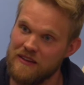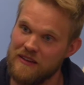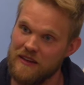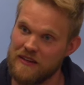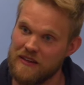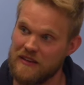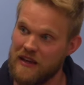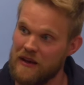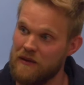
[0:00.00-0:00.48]

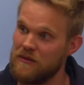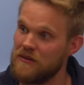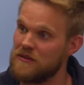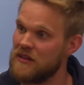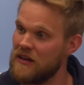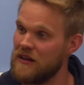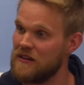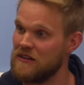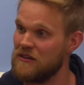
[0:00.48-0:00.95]
Like they will
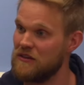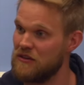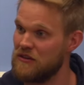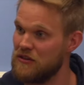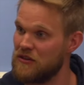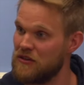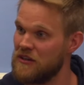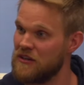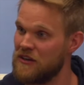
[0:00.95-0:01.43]
tell
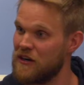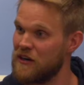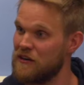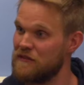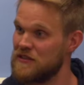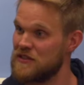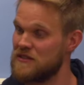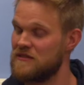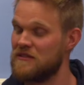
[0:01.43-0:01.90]
you can
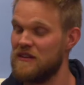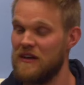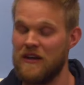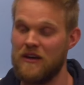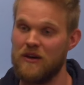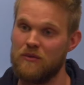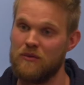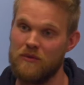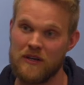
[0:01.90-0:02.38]
harvest
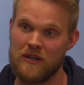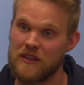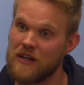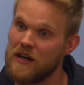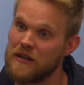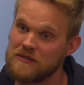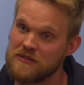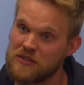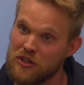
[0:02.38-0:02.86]

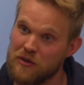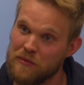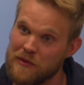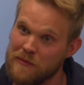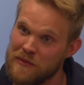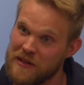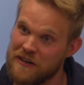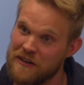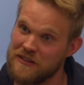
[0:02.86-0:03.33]
1,000 cubic
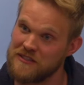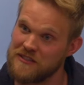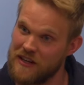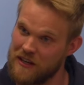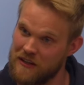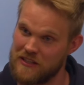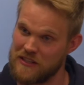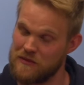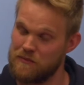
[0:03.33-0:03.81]
meters
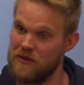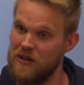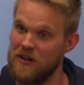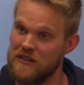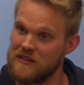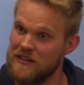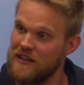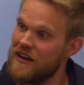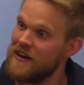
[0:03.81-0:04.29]
out of this
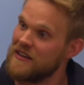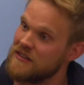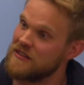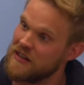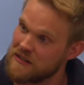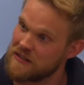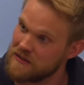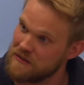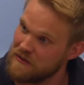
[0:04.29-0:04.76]
block that has
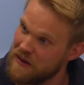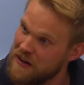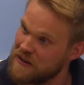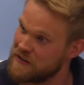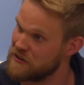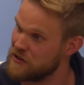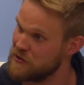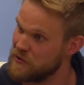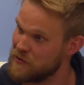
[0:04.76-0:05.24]
100
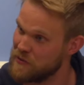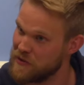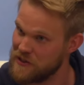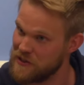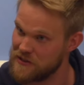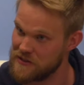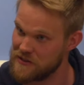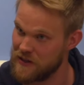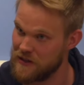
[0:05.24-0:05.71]
cubic
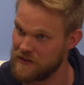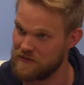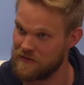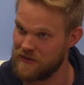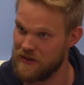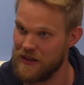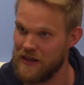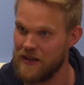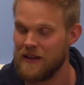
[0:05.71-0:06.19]
meters
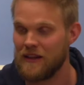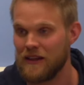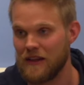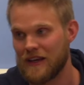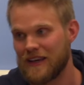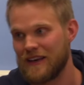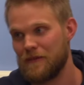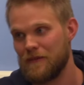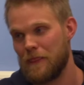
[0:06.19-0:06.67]
in it.
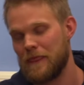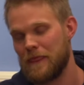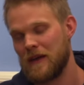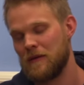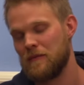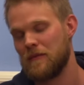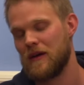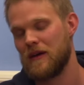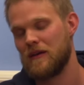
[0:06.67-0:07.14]
Like,
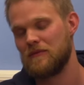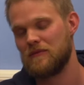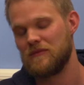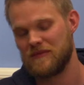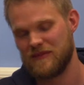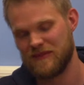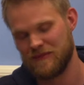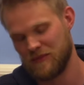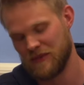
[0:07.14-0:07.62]

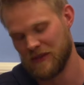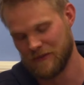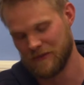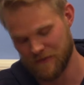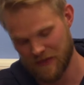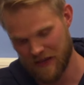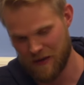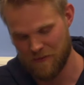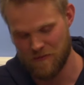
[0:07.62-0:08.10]

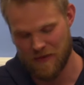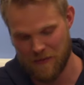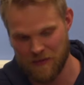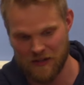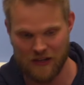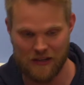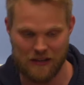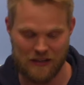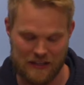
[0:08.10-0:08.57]
it maybe
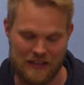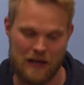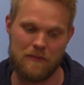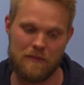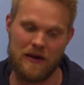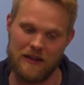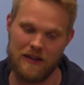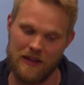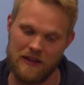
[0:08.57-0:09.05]
not like that,
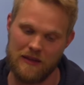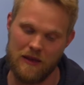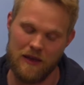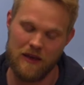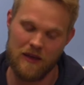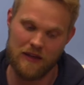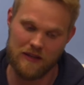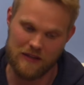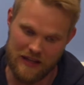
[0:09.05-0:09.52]
but the
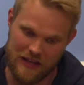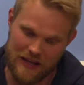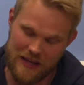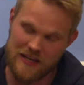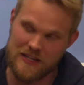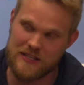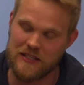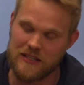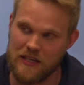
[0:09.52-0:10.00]

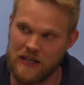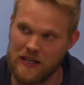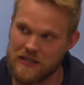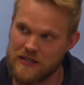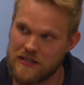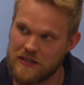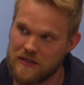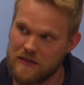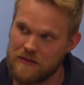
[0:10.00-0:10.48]
AAC
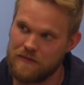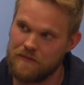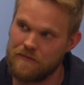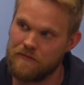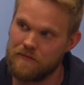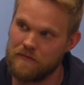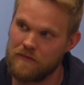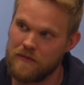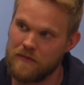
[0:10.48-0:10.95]
is,
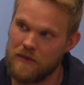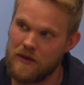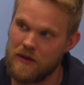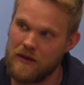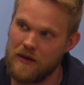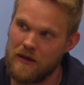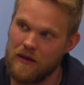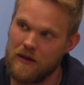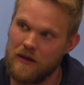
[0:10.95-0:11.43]

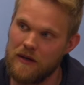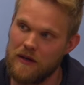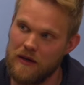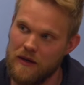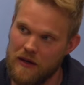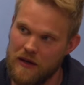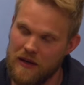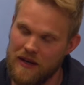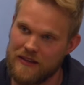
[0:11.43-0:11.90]

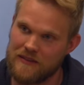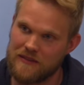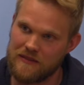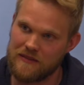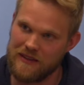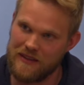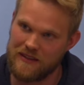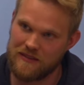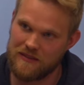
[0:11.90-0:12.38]

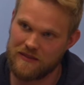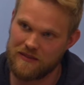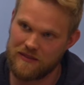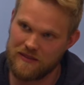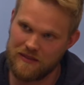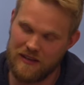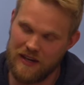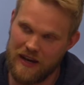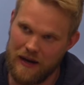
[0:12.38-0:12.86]

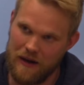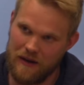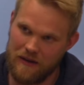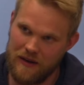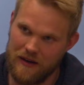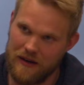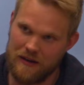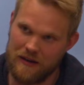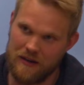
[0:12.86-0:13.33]

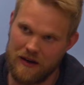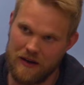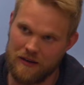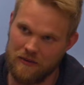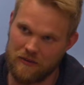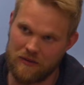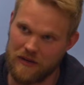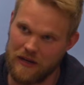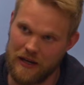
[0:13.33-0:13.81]
I
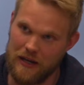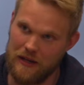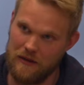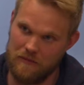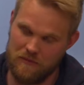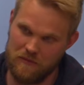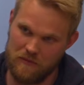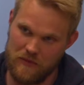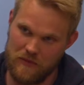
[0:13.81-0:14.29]
don't get
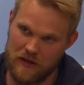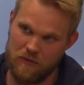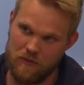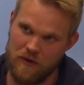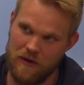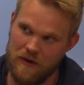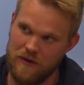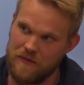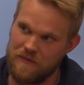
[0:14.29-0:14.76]
it. Like
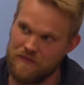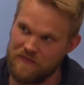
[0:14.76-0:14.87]
what?